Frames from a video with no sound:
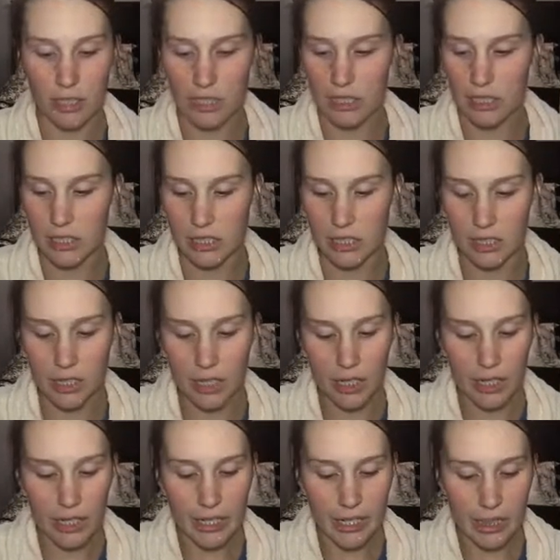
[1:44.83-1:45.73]
is
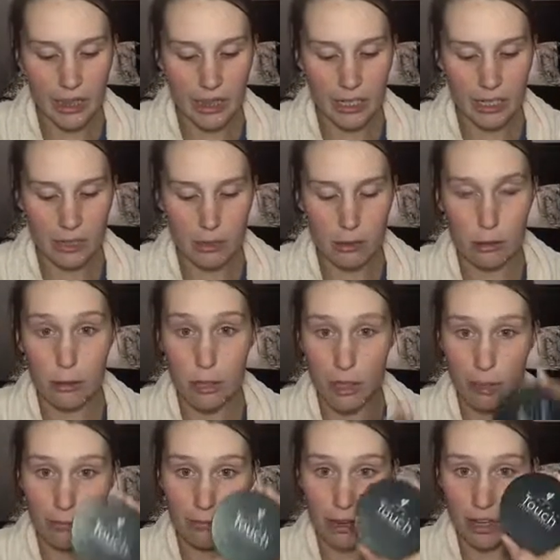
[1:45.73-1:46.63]
this
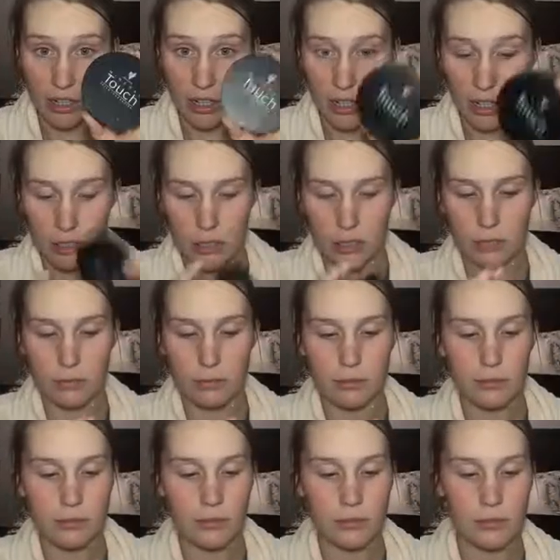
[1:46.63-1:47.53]
cream
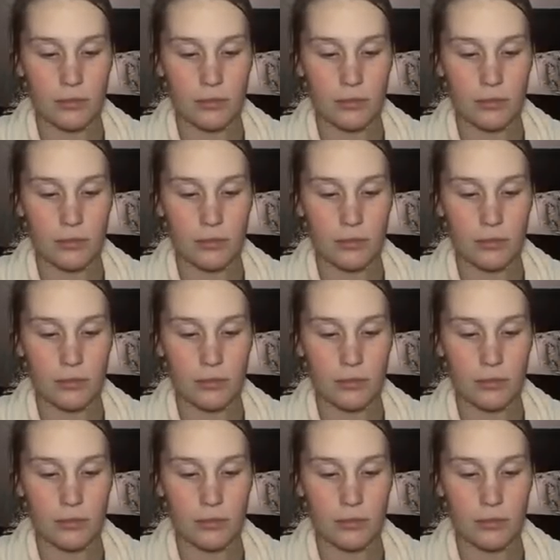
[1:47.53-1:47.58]
foundation.